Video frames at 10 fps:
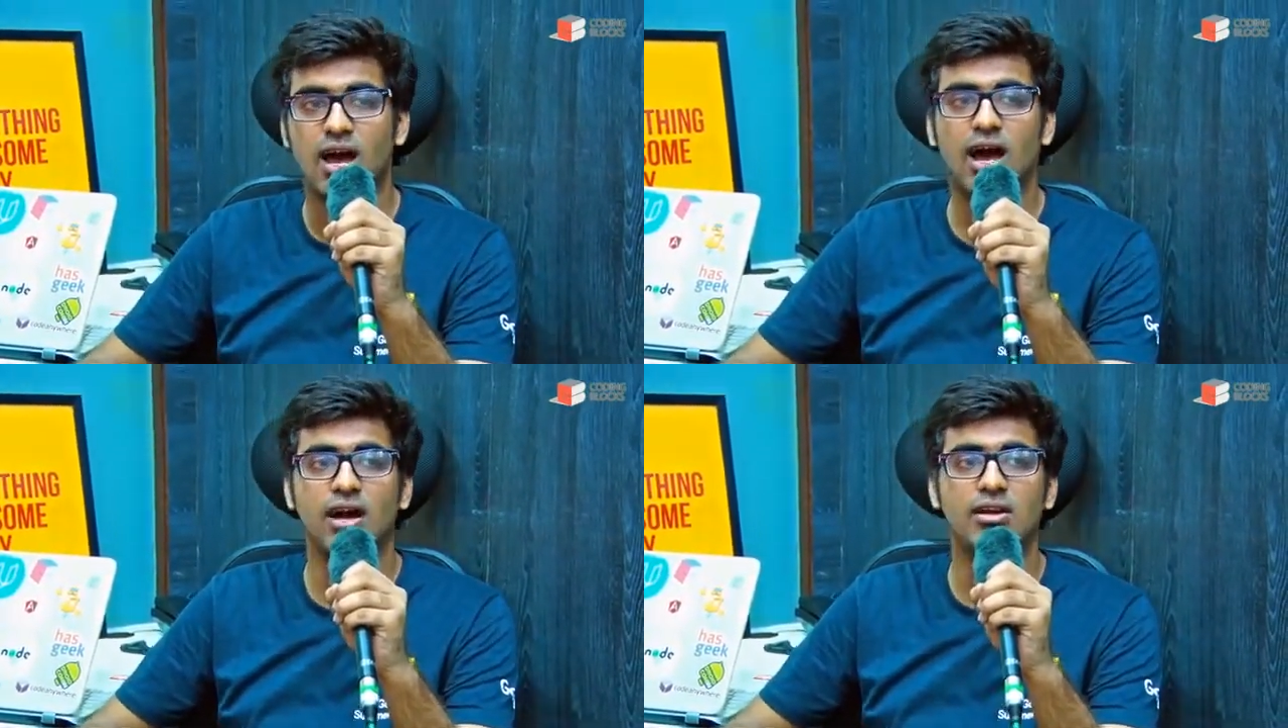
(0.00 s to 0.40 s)

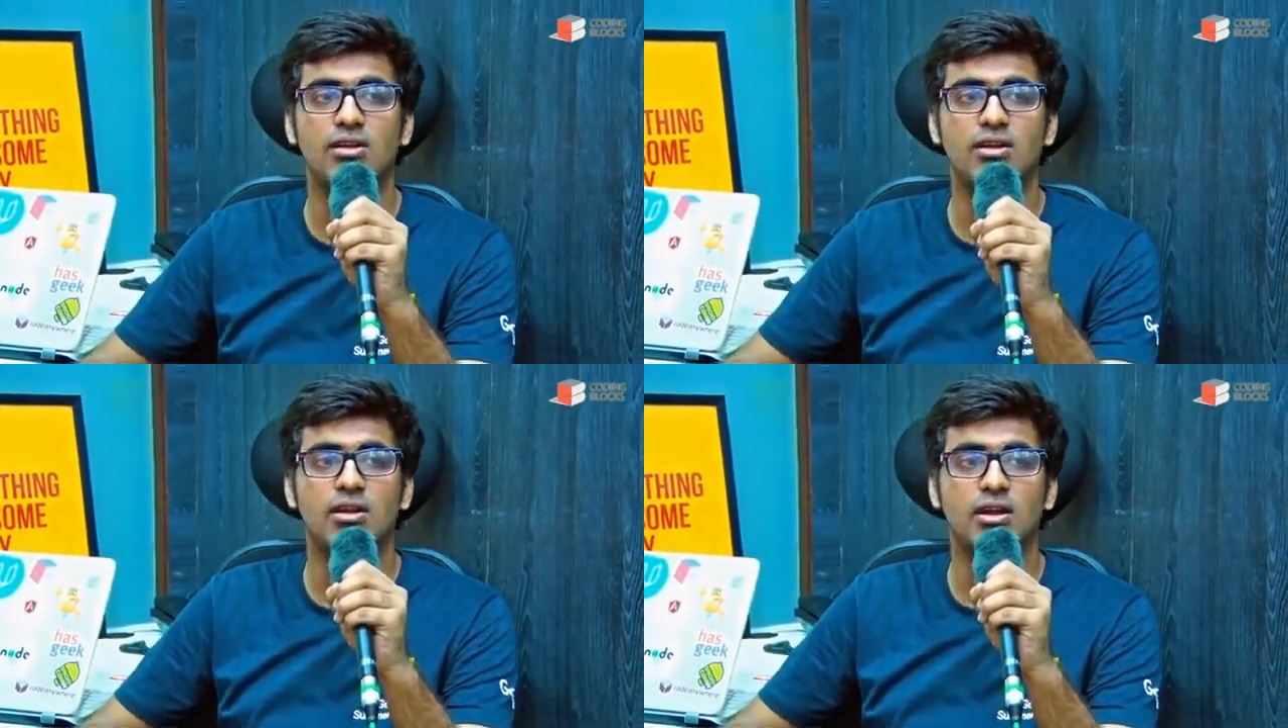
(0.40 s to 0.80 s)

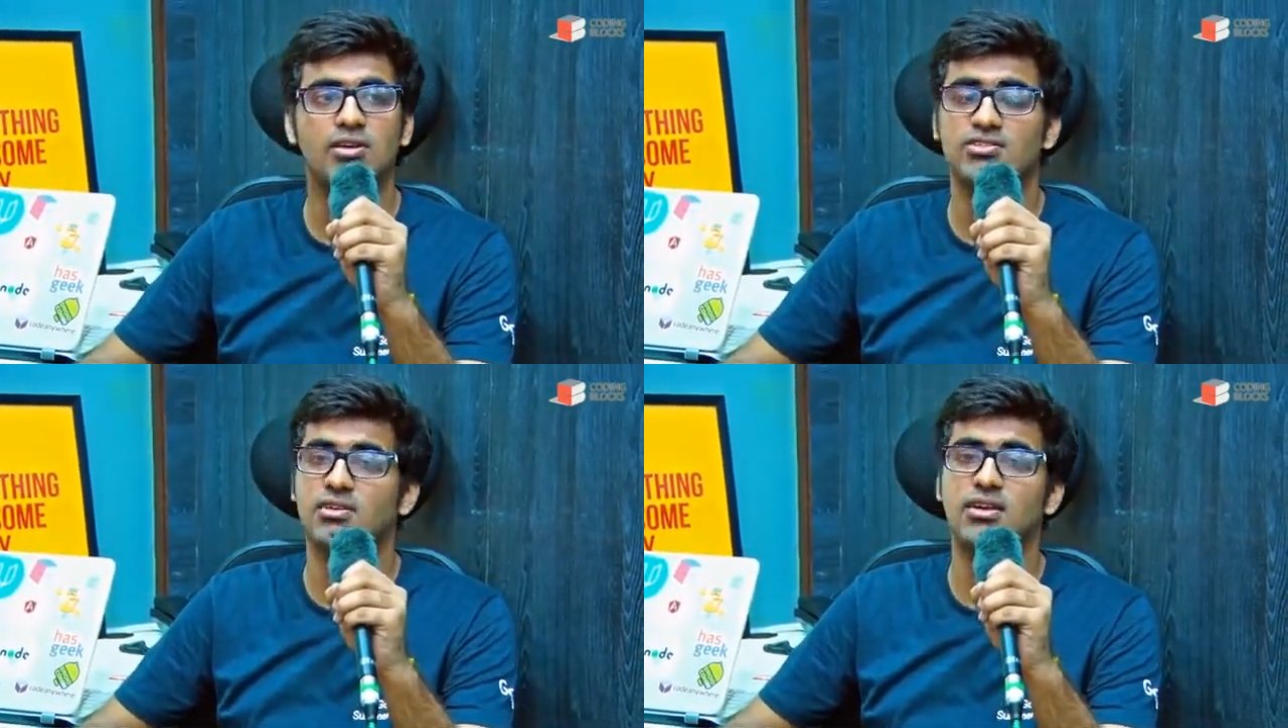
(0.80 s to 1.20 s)
and
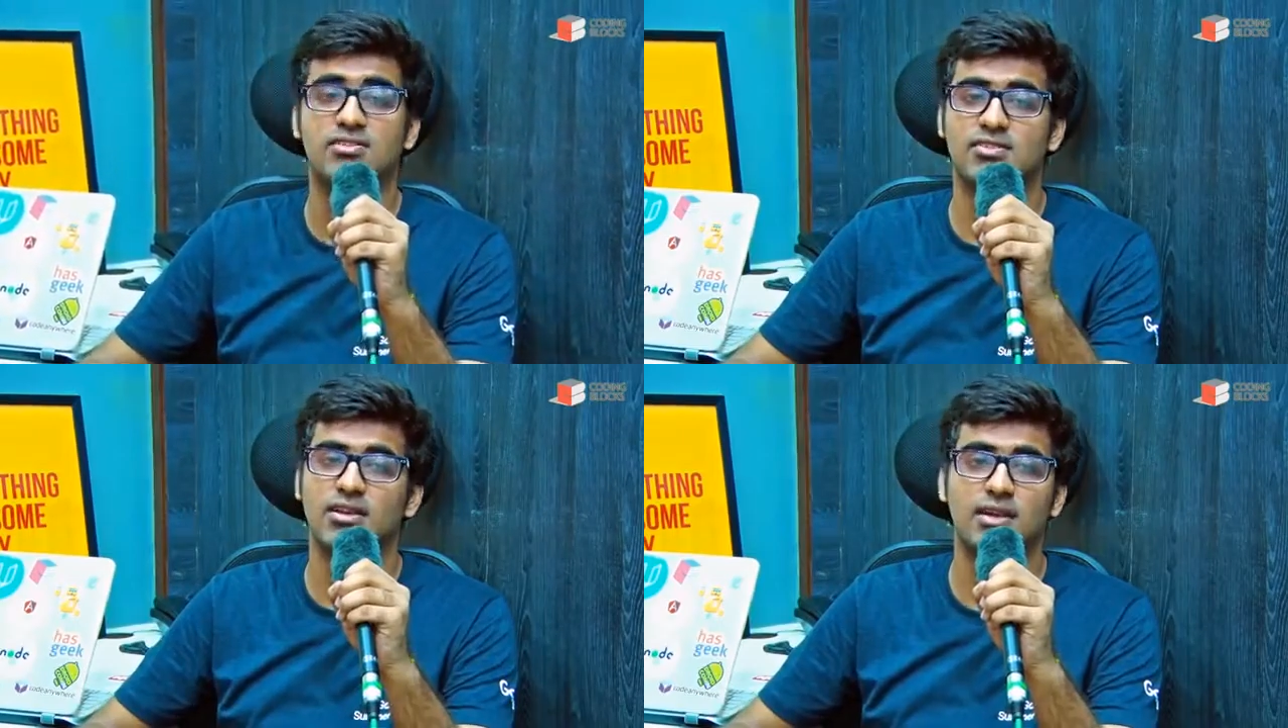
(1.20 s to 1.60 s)
it's
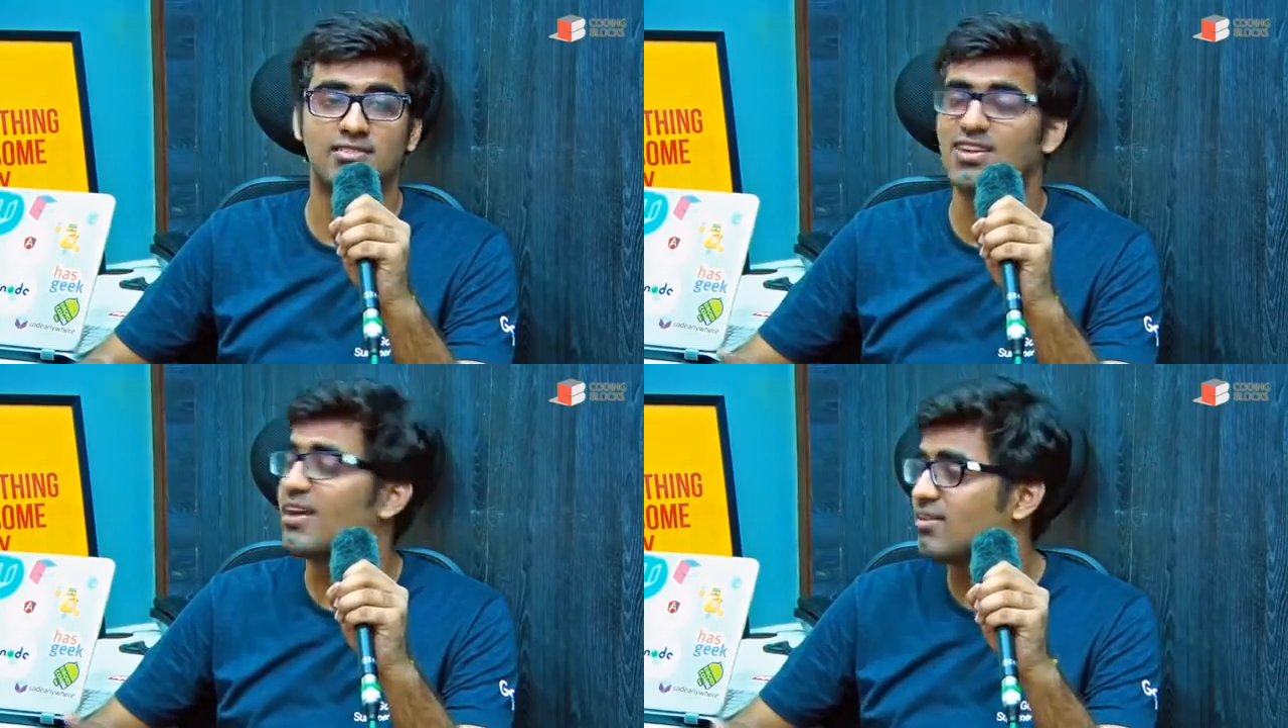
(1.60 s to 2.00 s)

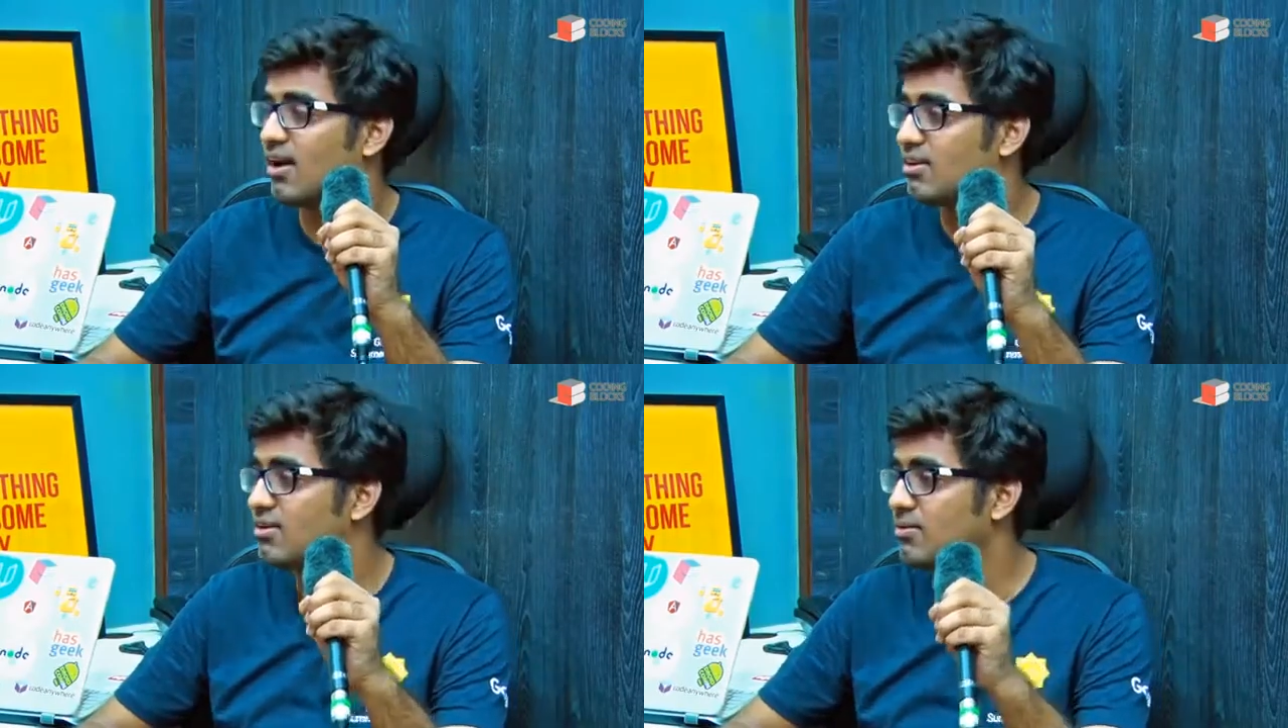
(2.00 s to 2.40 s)
like that.